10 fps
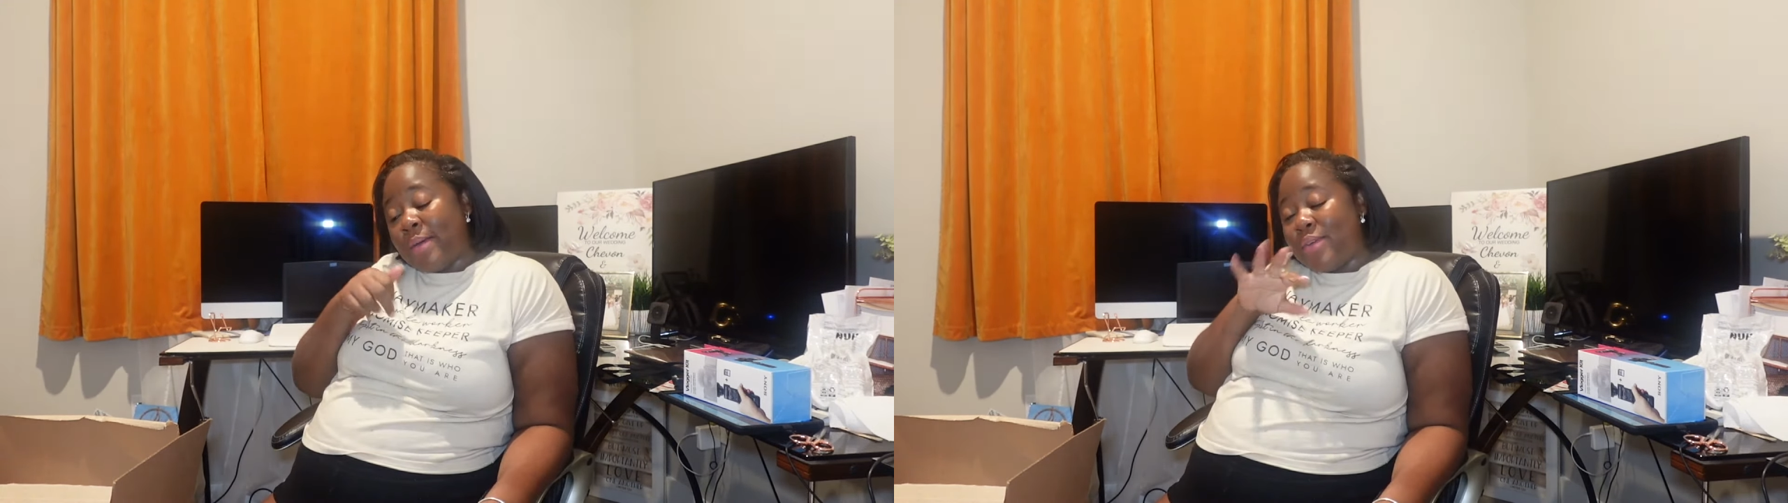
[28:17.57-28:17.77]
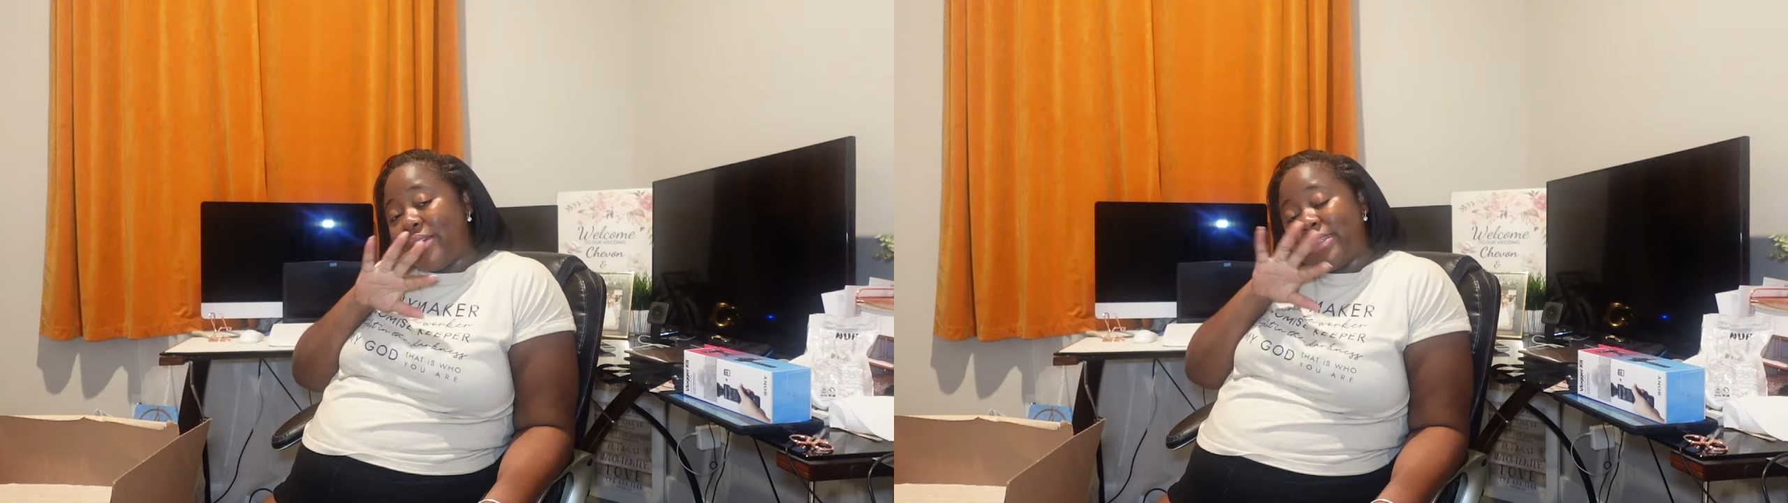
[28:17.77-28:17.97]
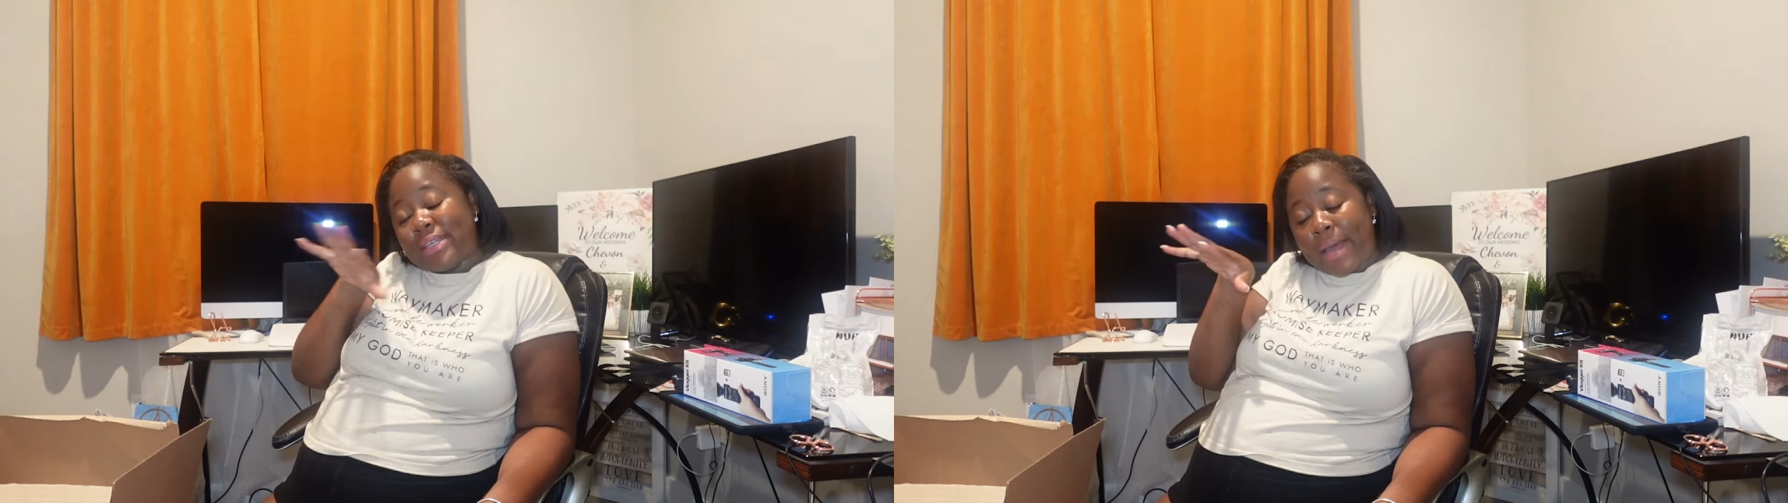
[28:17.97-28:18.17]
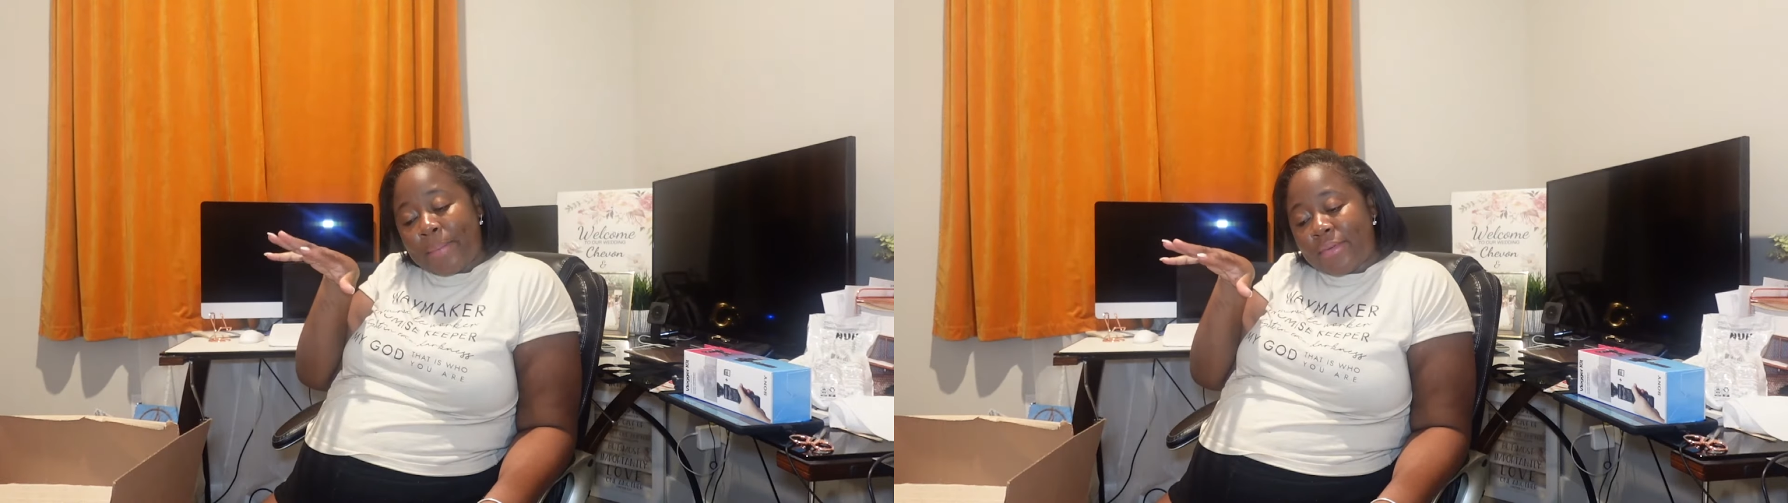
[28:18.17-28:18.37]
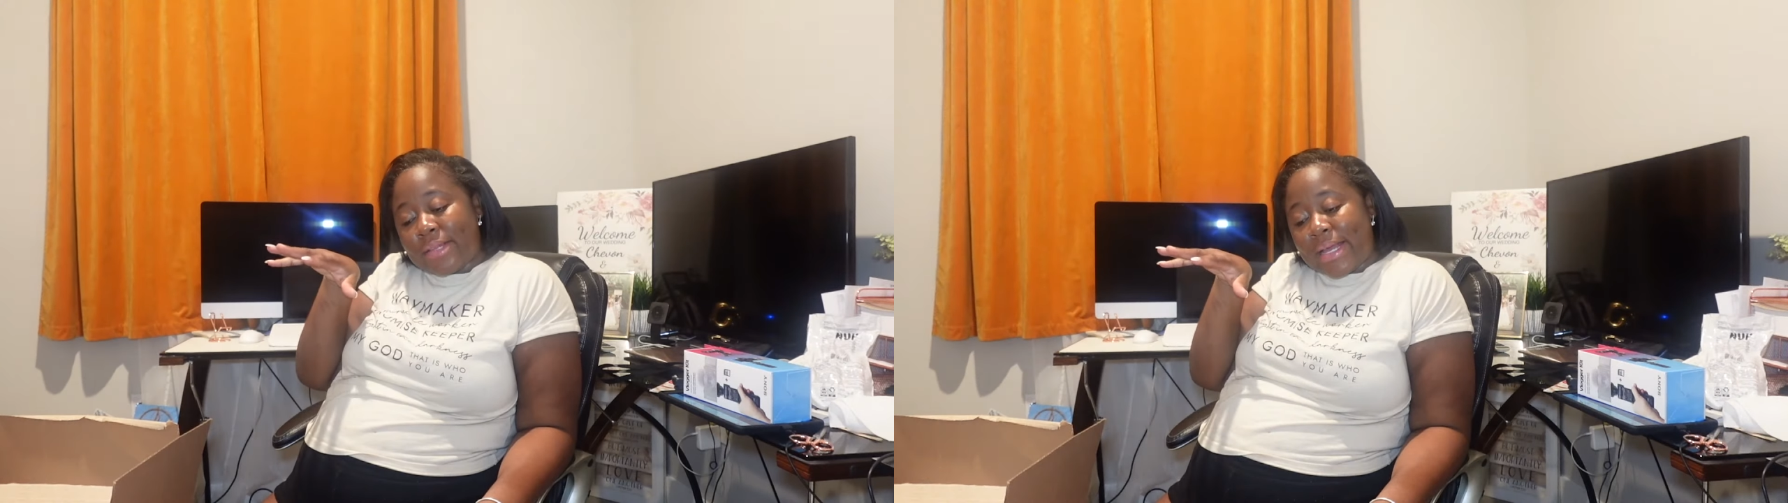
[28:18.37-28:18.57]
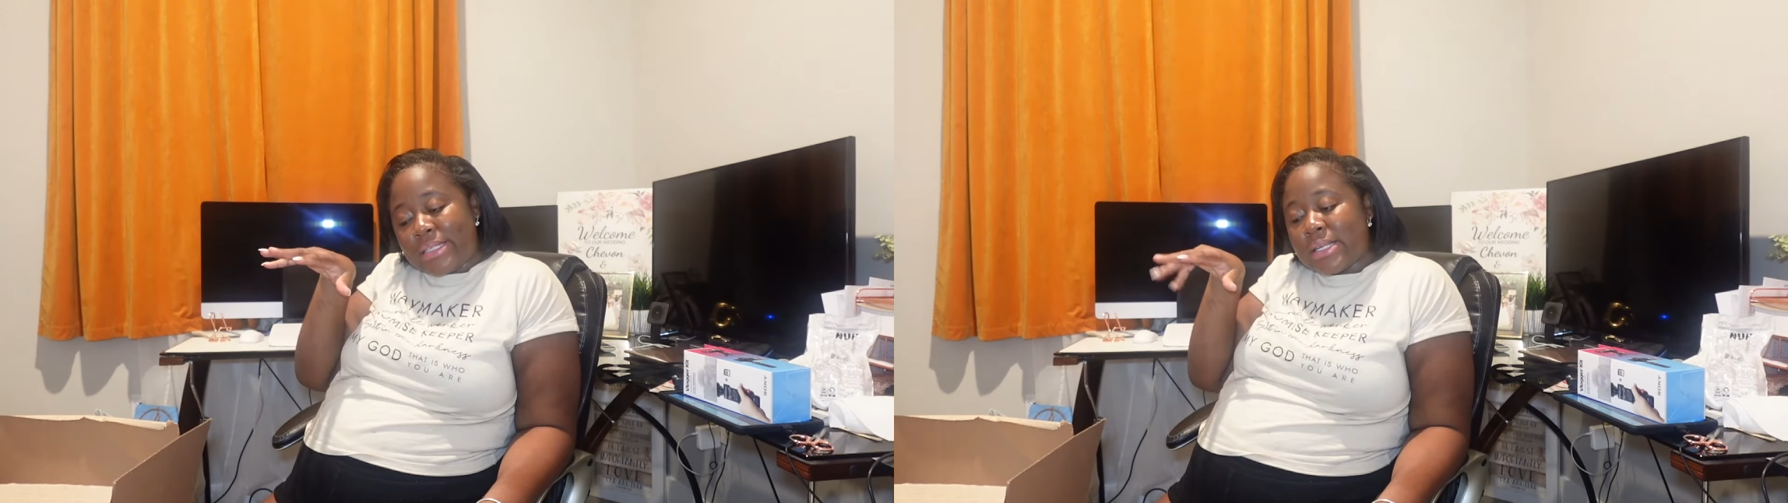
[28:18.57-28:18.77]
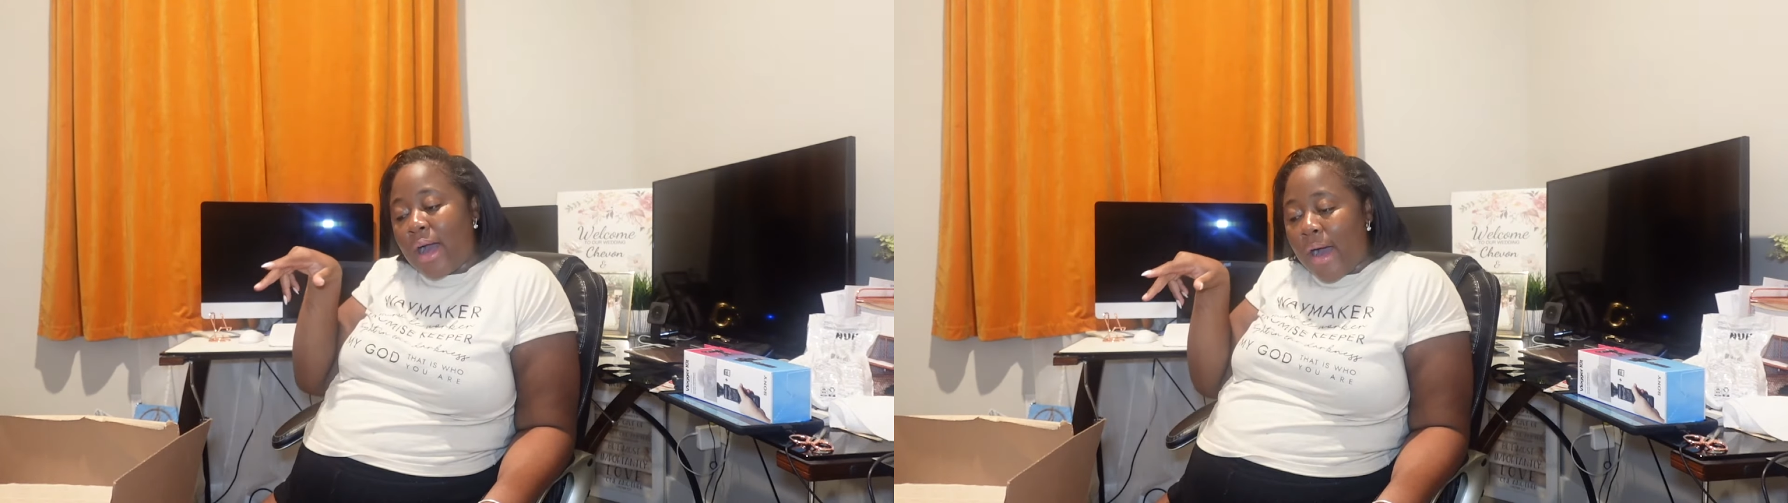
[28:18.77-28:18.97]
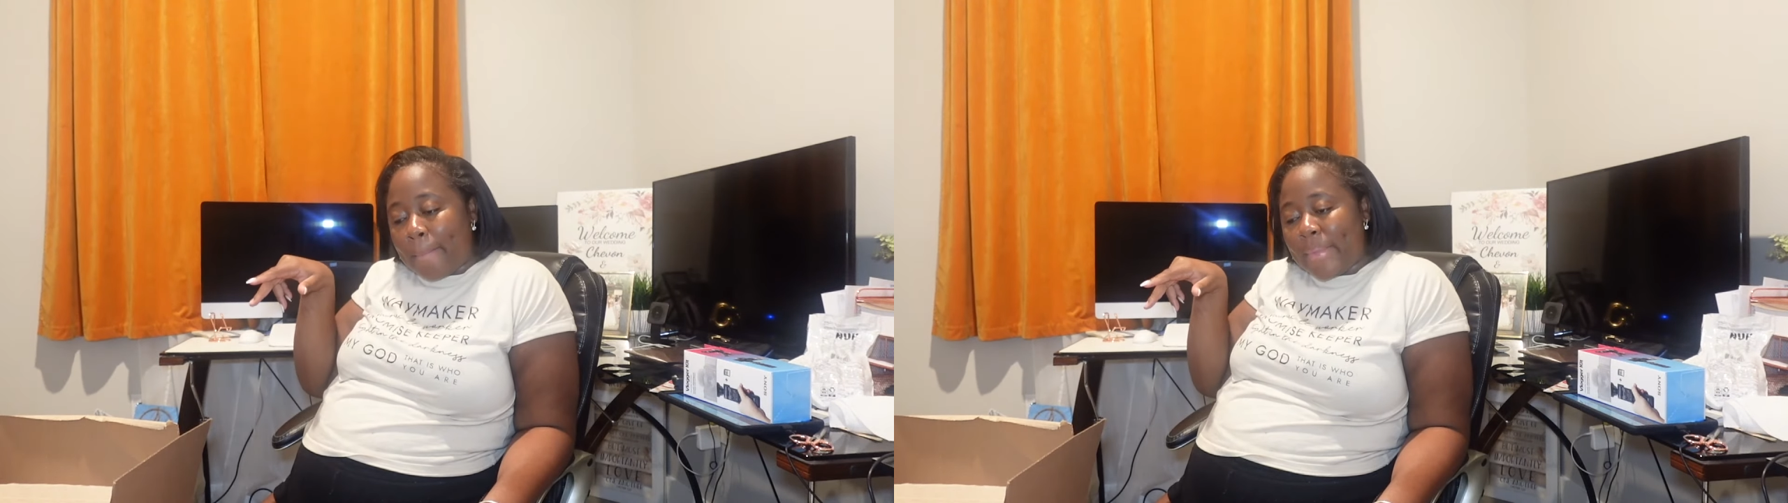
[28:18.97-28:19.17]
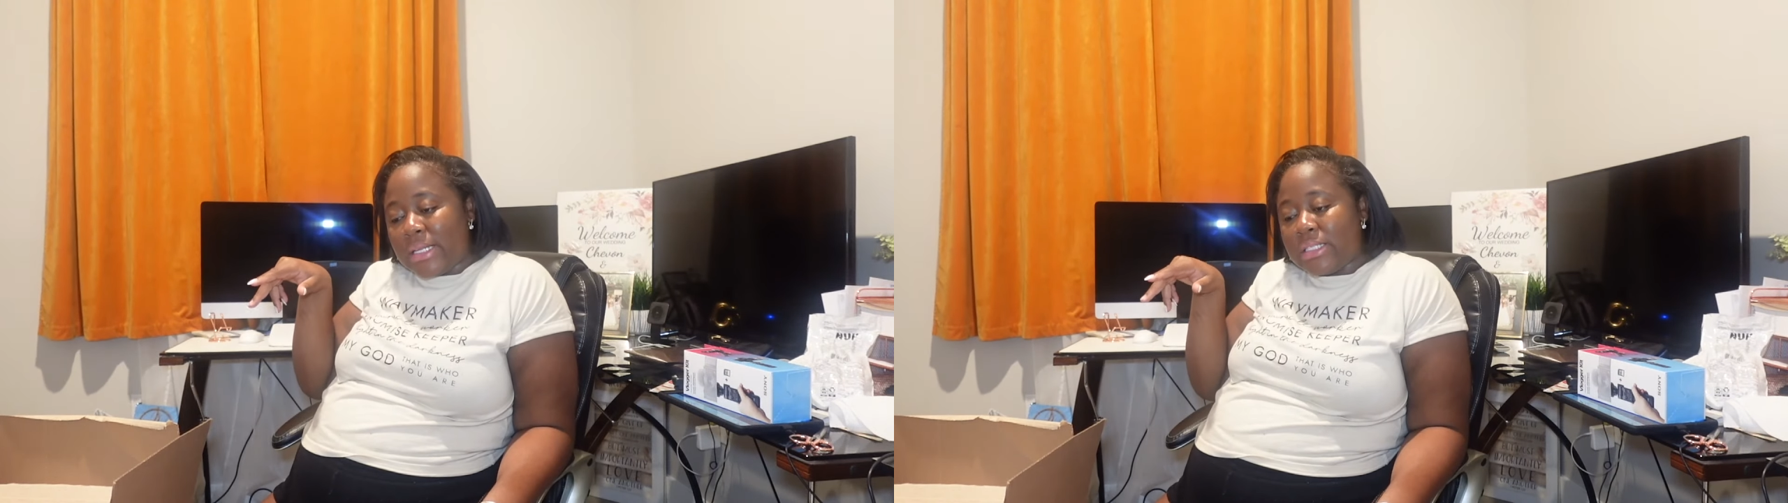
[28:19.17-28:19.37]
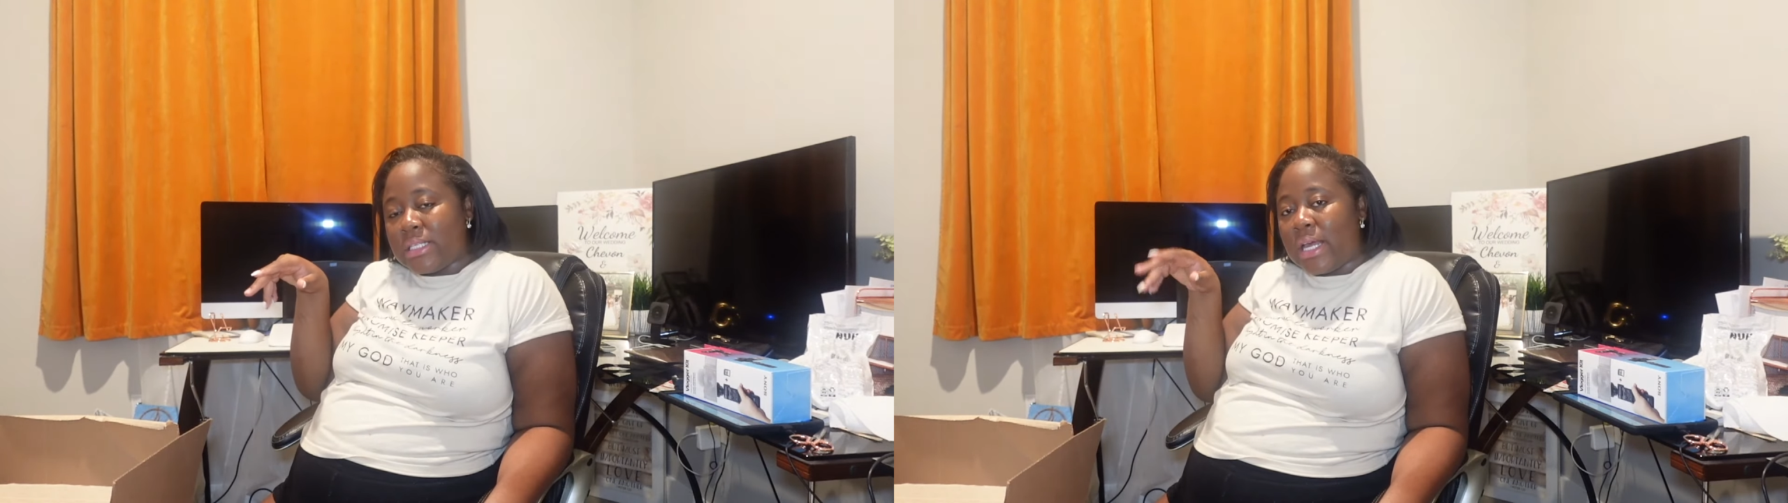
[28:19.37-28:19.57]
You could type a nice
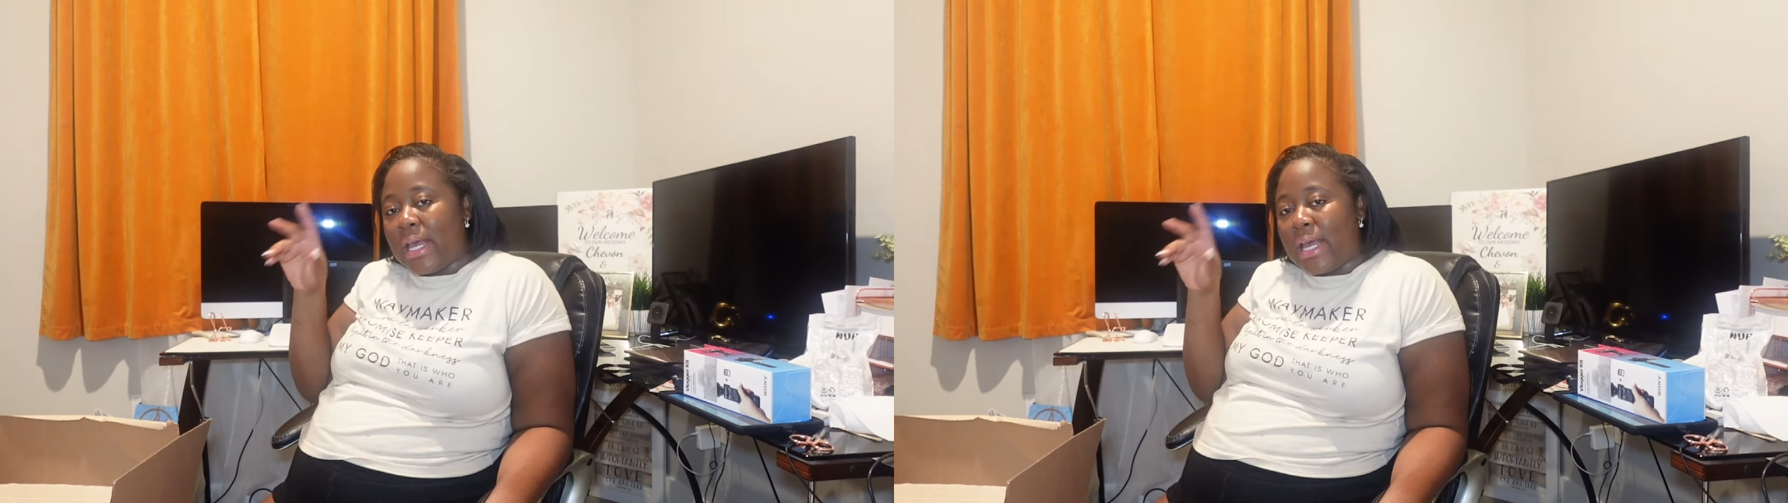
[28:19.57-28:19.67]
comment,